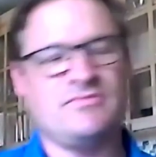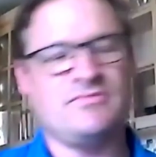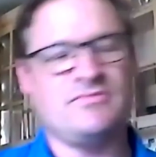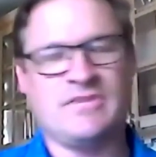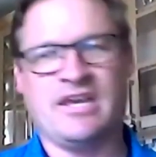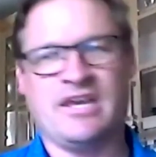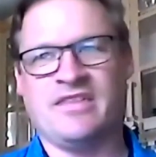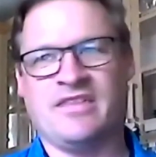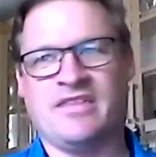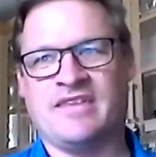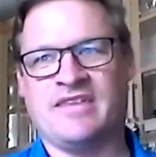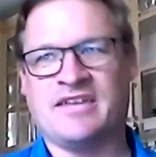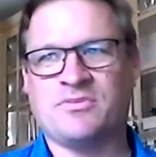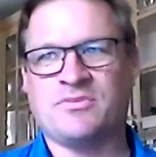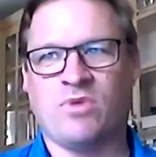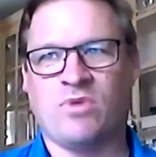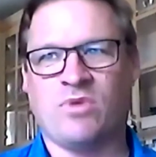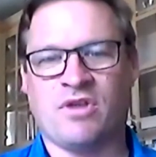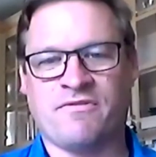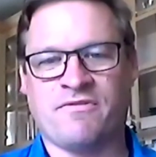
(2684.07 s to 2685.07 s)
that's
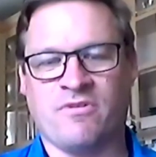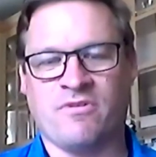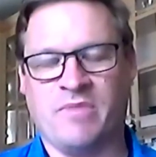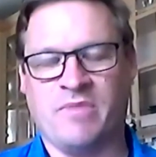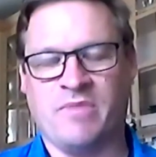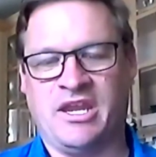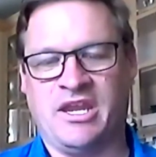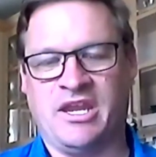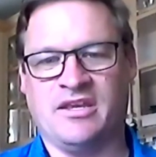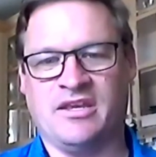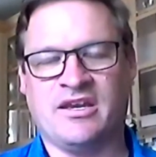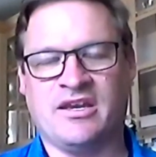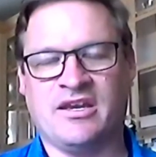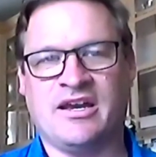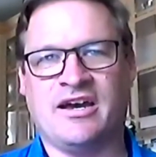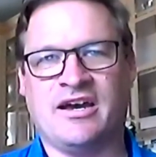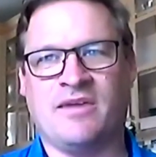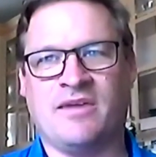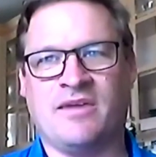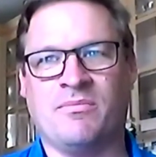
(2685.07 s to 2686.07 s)
worked for me.
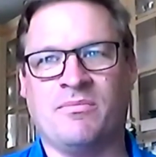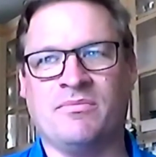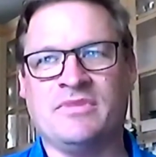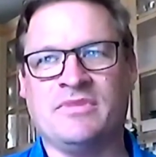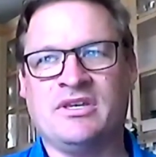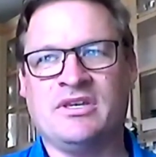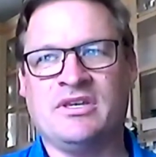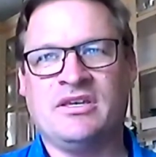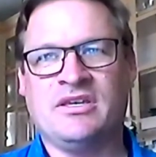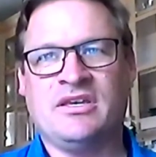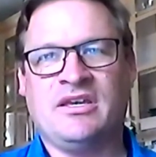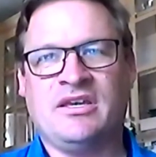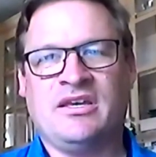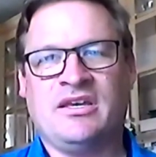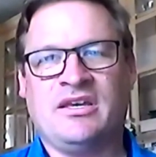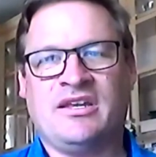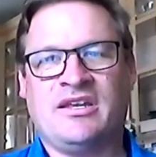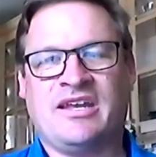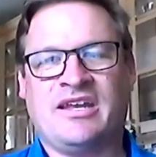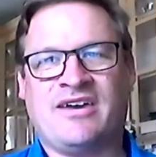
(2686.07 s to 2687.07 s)
Now,
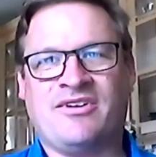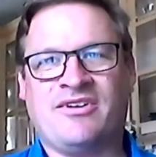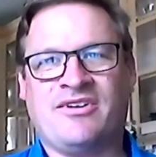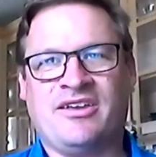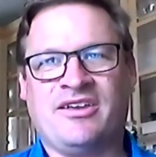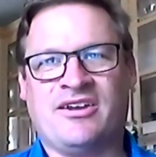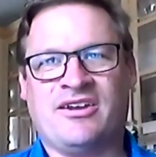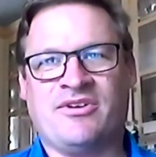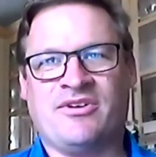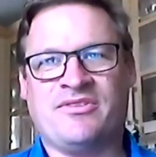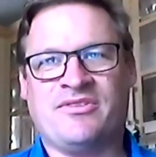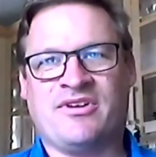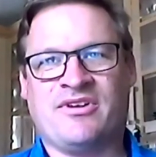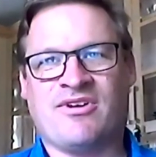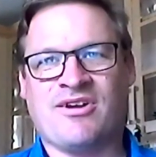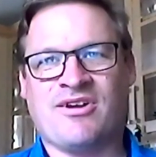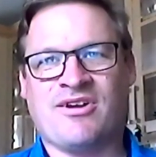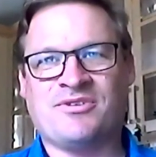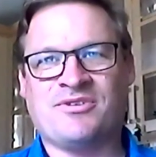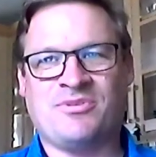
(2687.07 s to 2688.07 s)
there
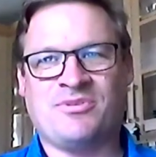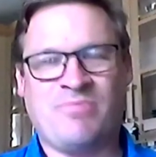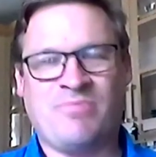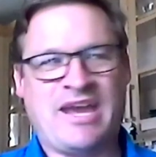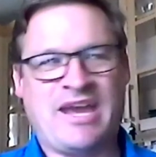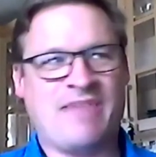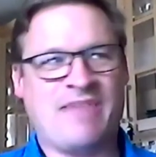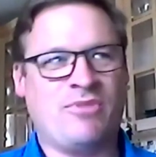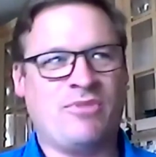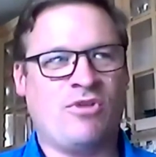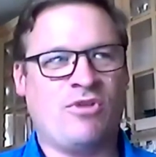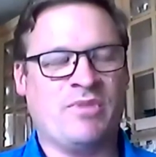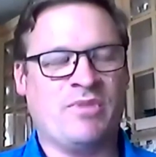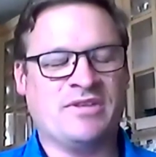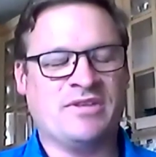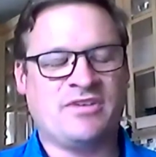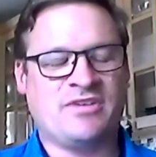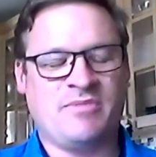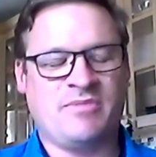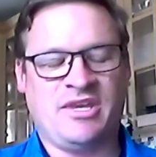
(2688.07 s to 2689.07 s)
are some bad moments.
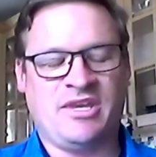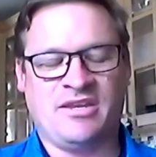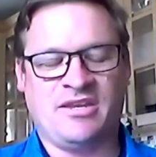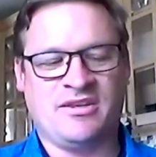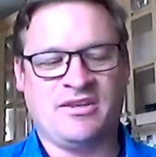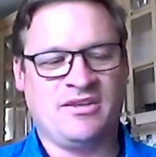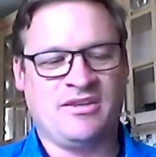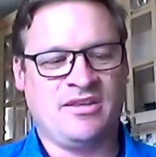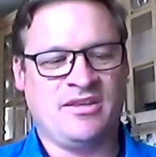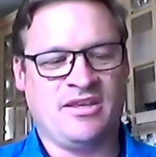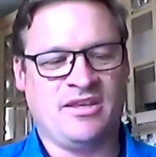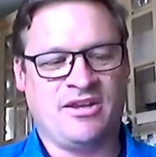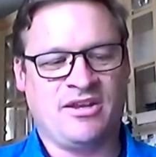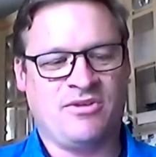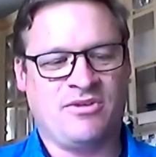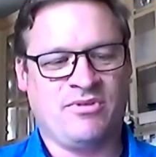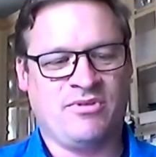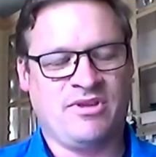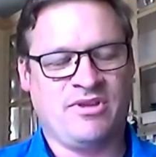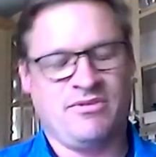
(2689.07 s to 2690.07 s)
I mean,
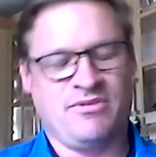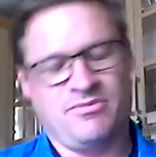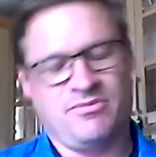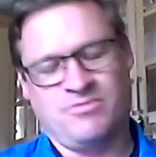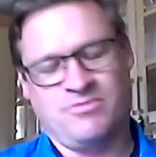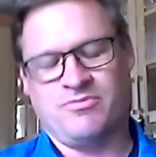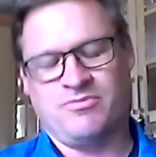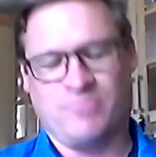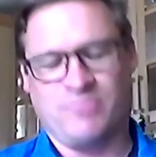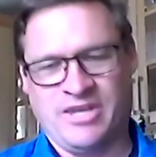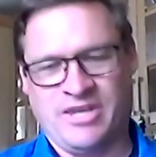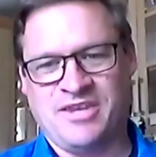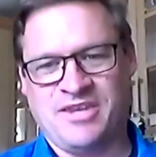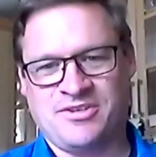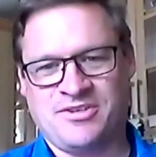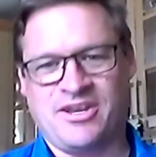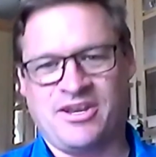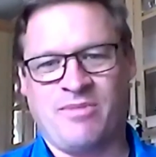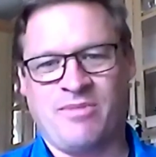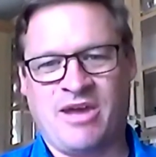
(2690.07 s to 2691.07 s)
like you
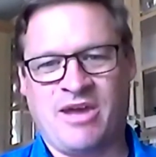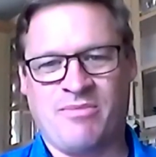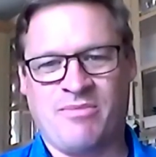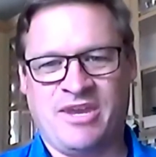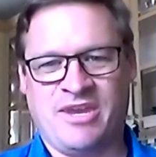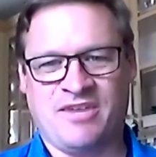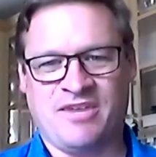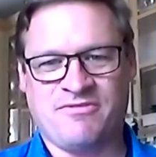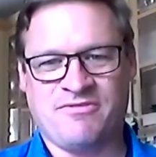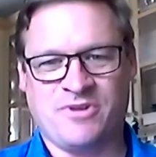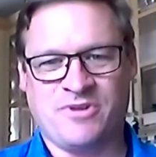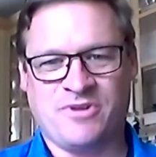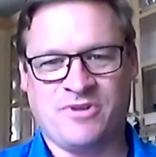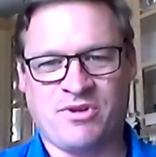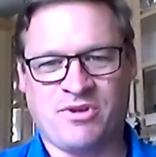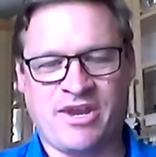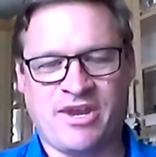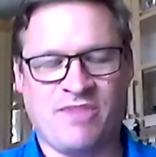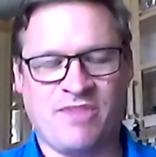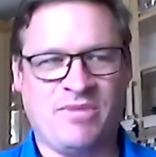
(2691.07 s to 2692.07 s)
said about making folks your
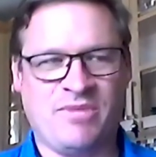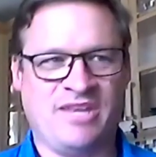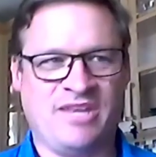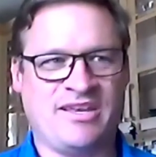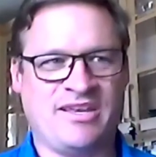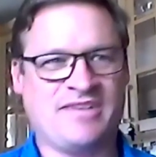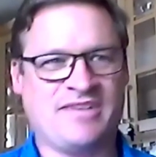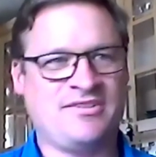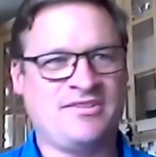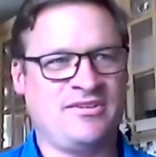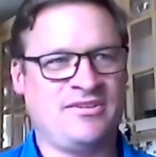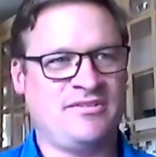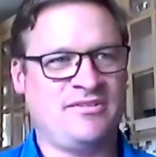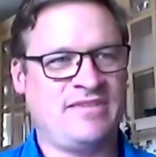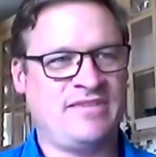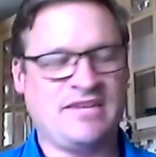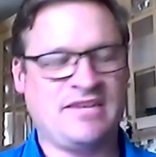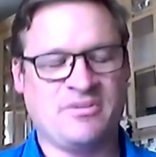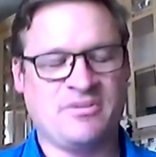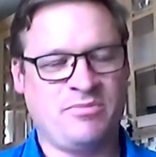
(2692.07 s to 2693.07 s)
enemy, that's
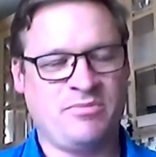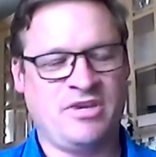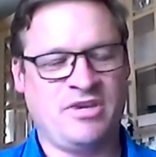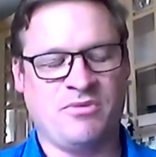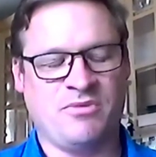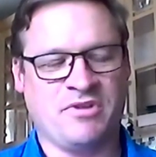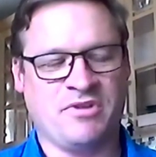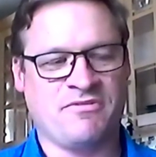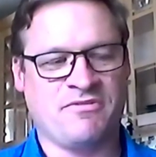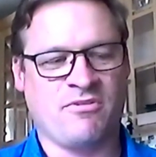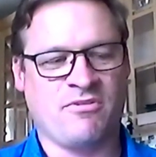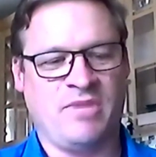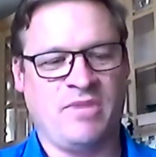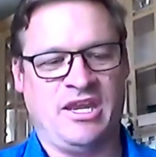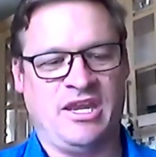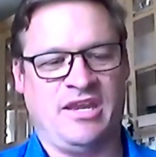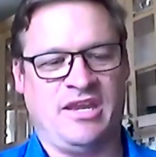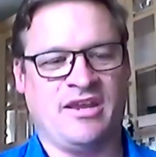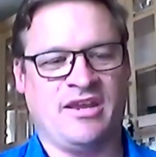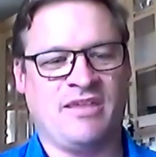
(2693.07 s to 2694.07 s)
a big one for
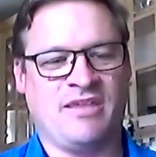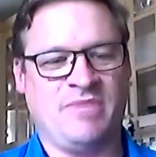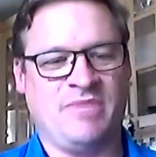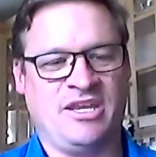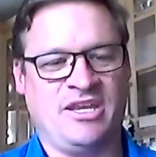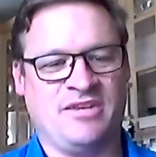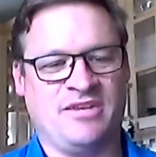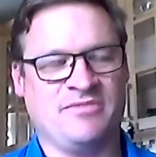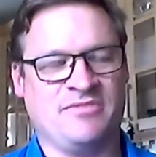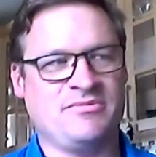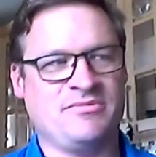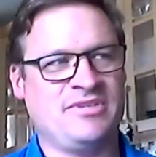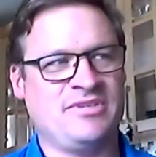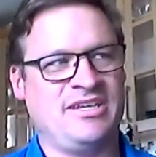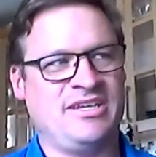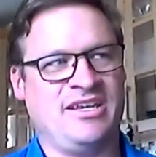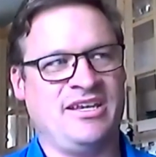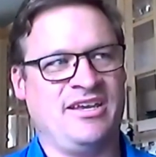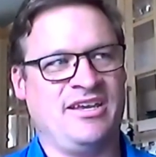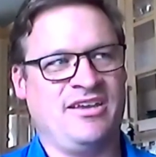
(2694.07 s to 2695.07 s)
me. I mean,
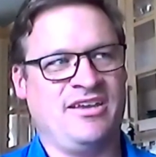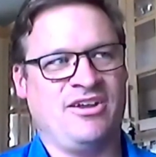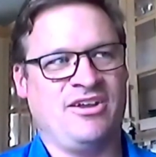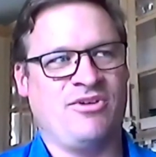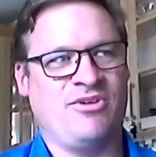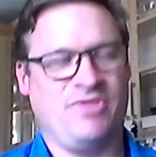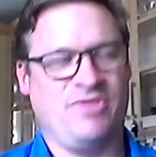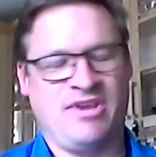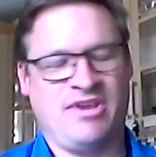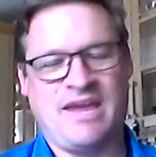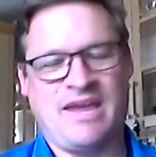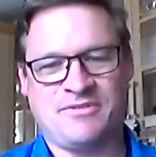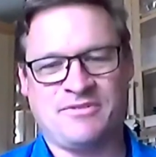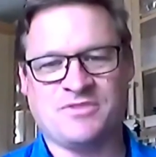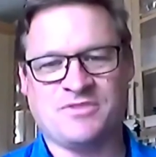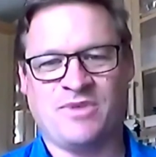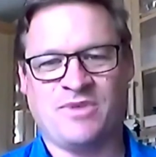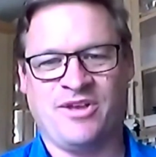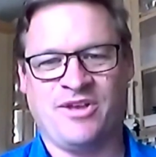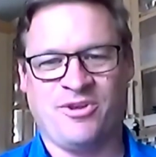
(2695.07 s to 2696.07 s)
you have to
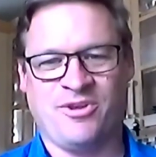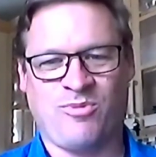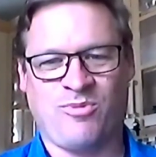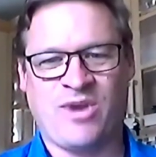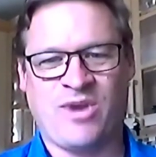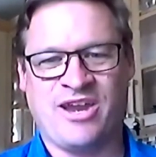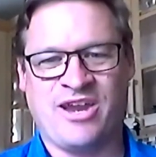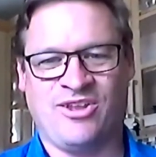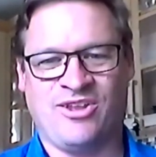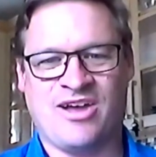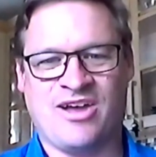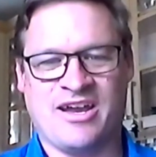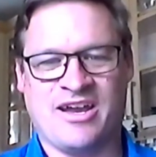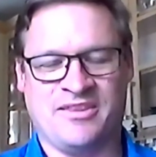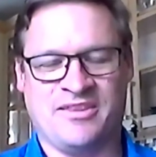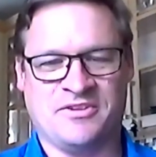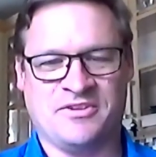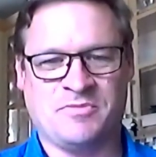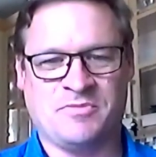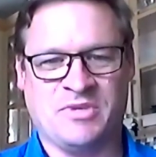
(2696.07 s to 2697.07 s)
swallow your pride a lot in
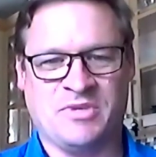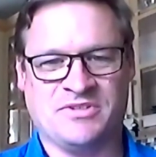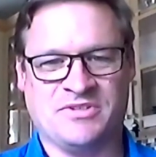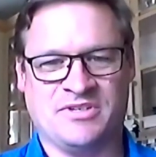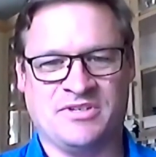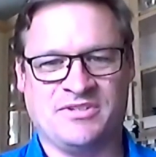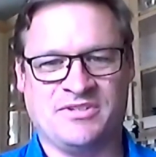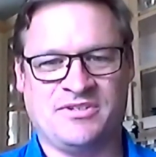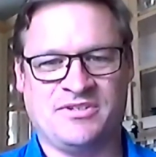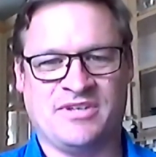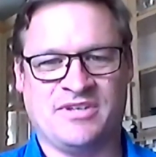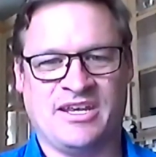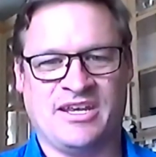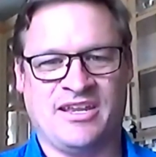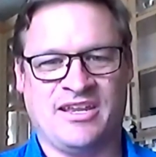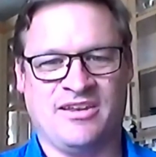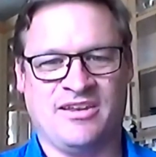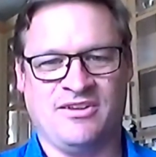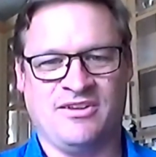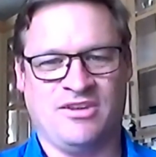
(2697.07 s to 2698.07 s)
this business, and
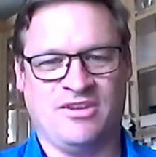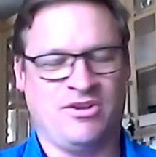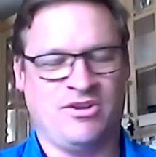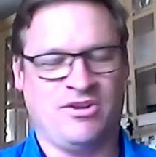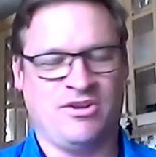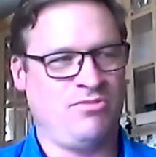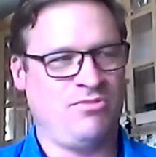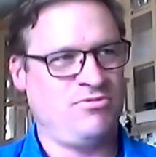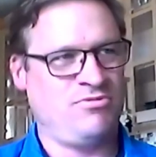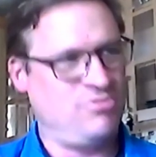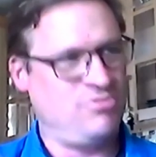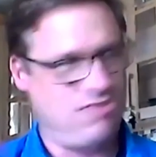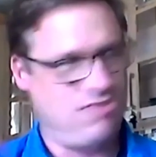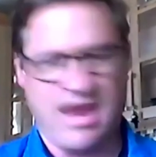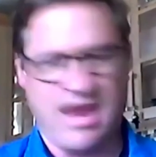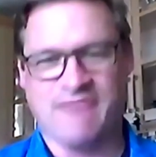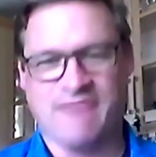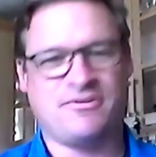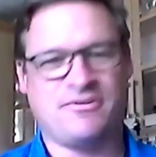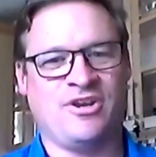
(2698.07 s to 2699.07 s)
you
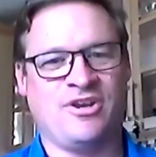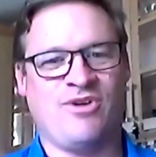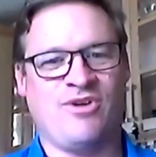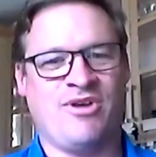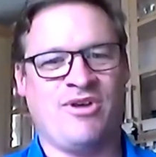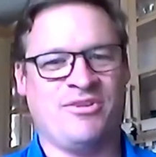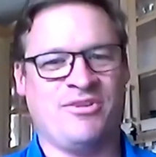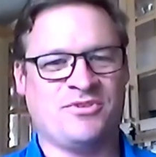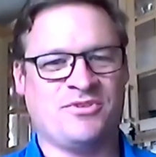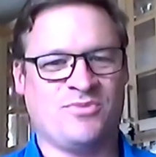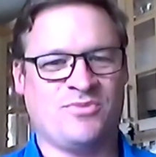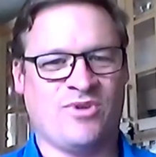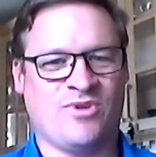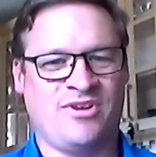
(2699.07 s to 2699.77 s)
have to go on those warranty